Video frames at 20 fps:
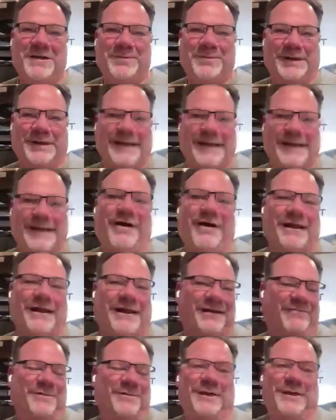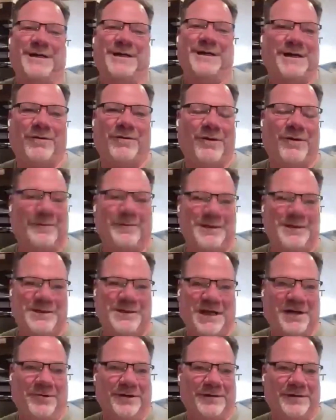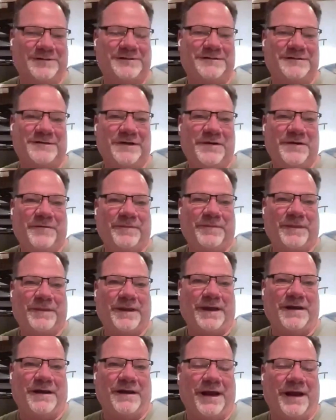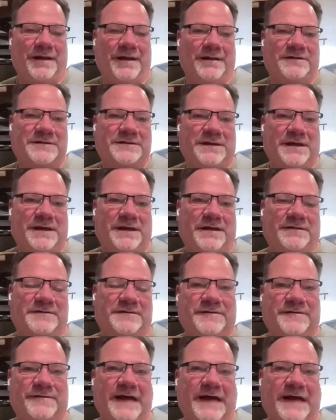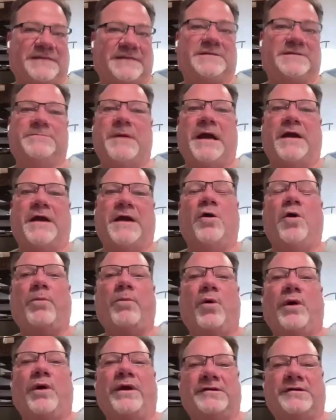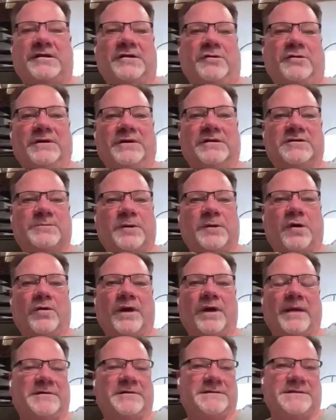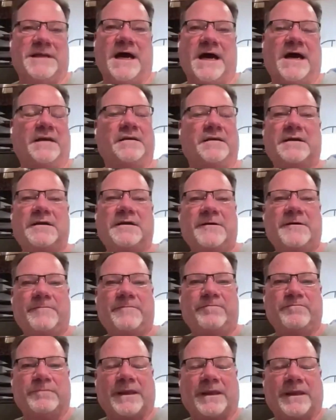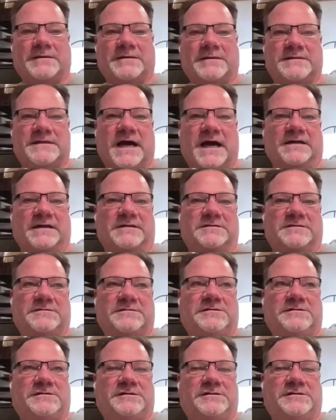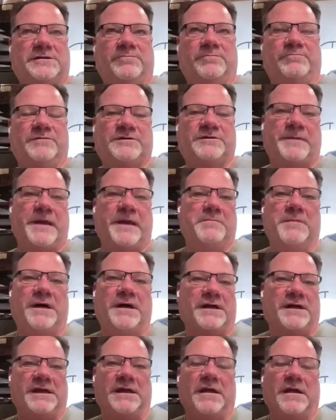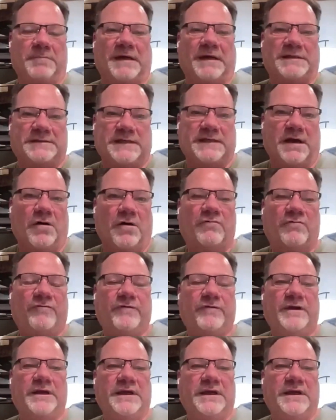But now I give because I want to be generous, and that's my whole point in doing this program. It's not to spend money on myself.